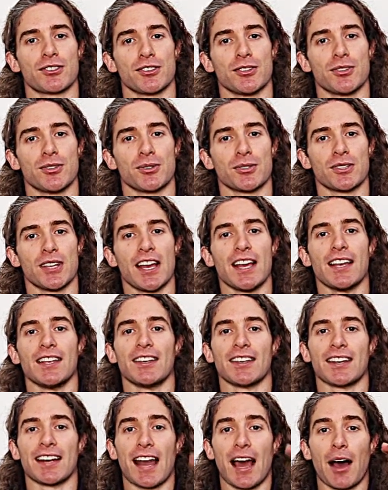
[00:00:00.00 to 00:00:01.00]
tools,
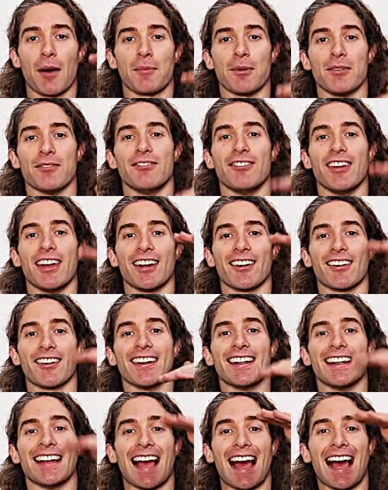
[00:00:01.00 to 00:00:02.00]
you can help it
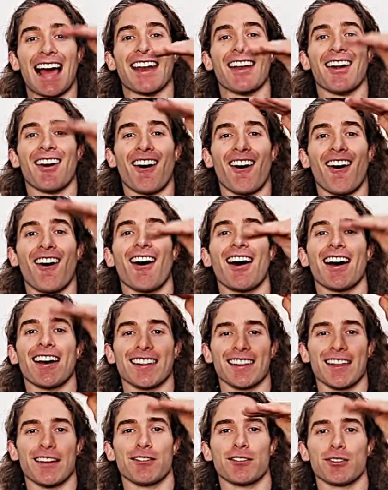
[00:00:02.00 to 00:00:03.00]
vary at
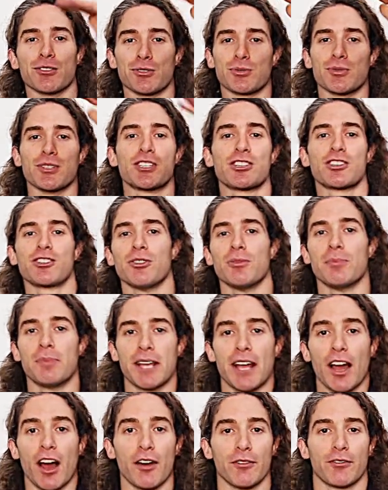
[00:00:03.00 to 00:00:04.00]
higher levels, which should
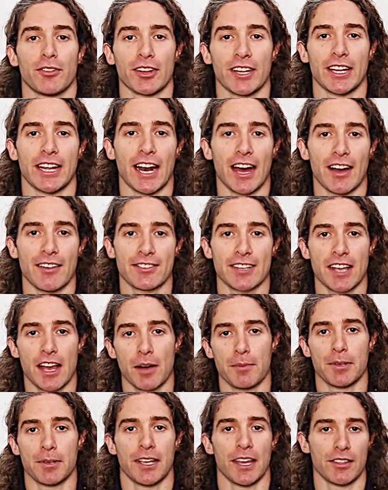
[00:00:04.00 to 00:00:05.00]
be hopefully enough to
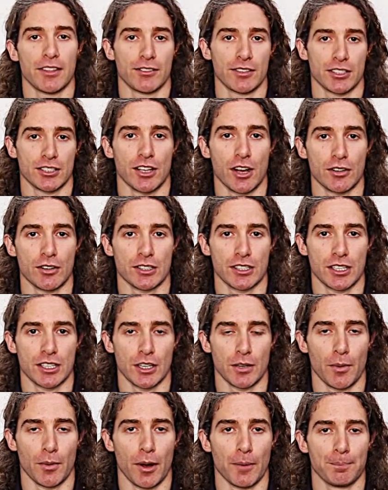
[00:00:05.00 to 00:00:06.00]
help you get the results that
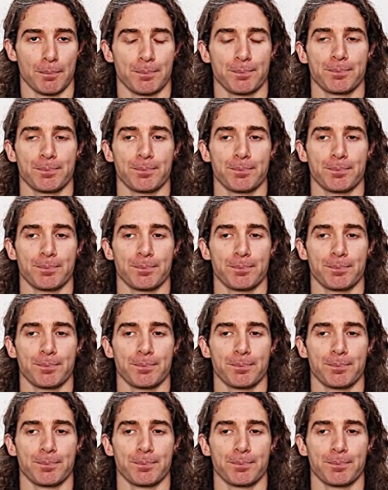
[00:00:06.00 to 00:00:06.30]
you want.